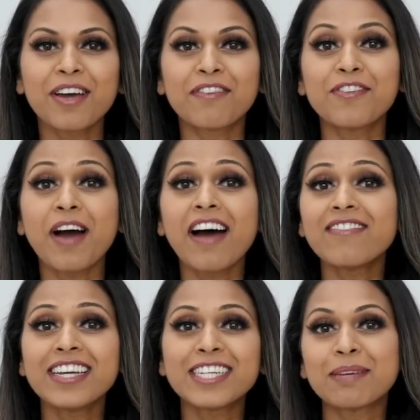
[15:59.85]
if you have
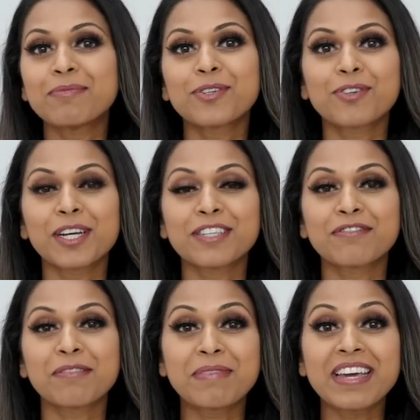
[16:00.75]
any tips or tricks
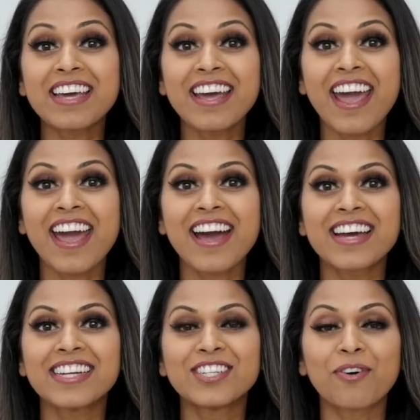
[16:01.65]
for me
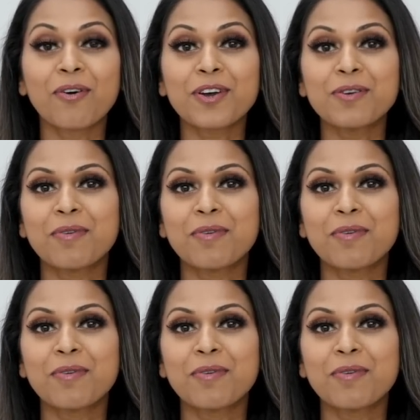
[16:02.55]
or you